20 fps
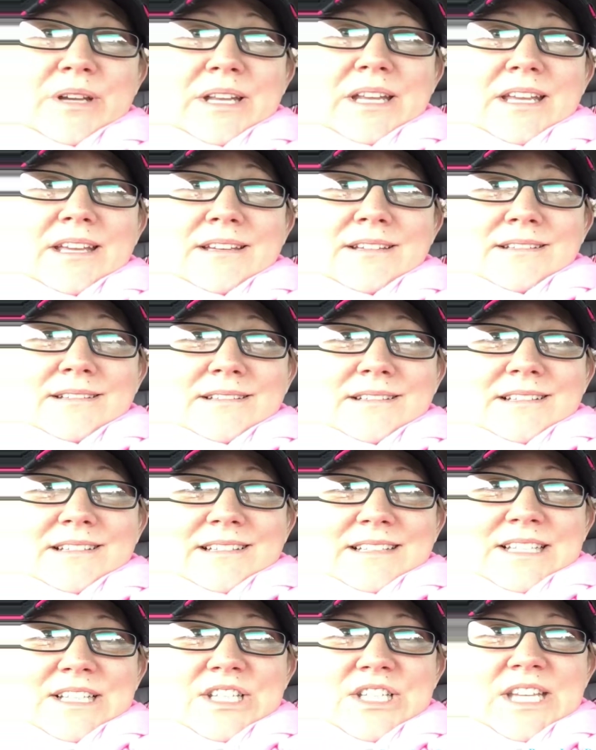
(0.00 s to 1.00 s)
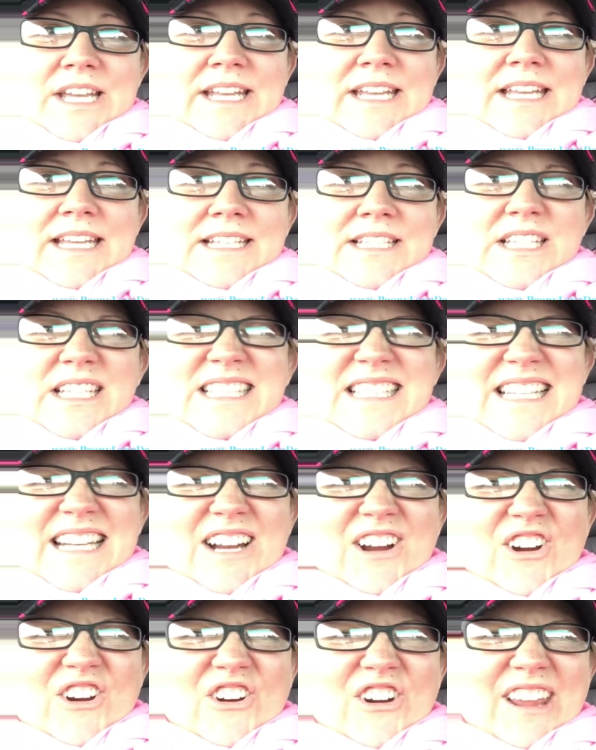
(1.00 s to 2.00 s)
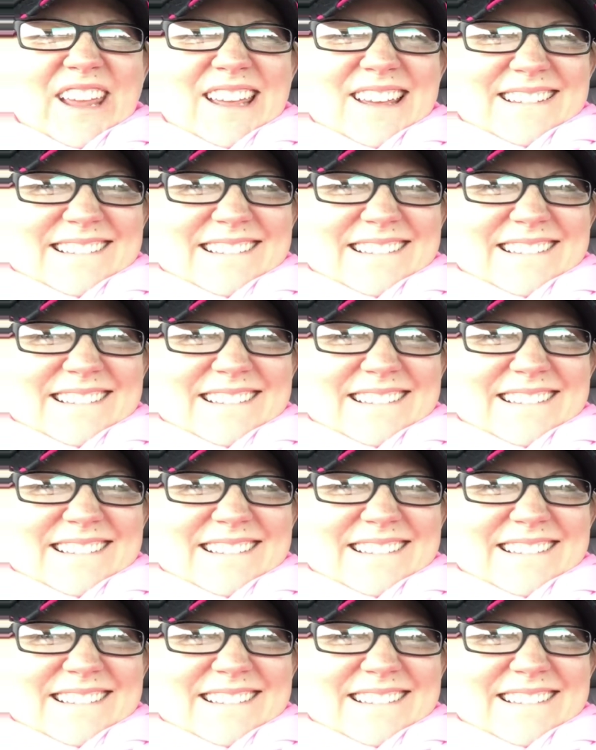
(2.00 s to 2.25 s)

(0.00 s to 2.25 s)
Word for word: buddy, Jenny. She's in a hurry.